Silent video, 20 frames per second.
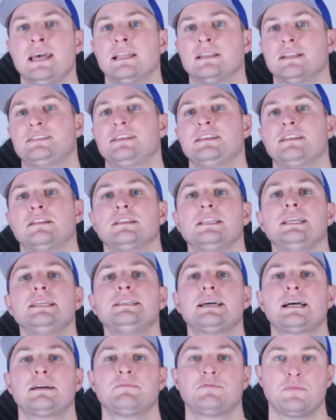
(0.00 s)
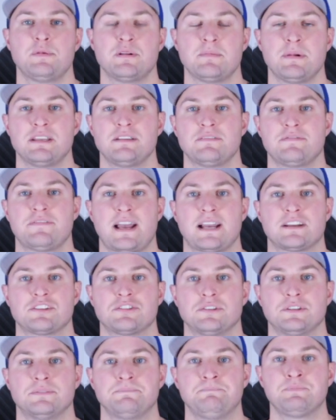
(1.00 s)
Let's say the lead time from your
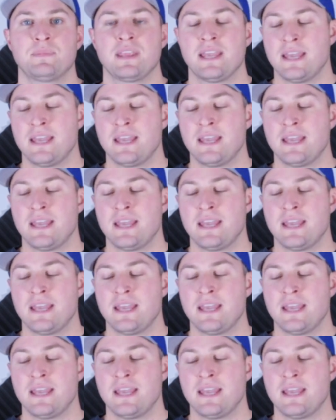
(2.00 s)
manufacturer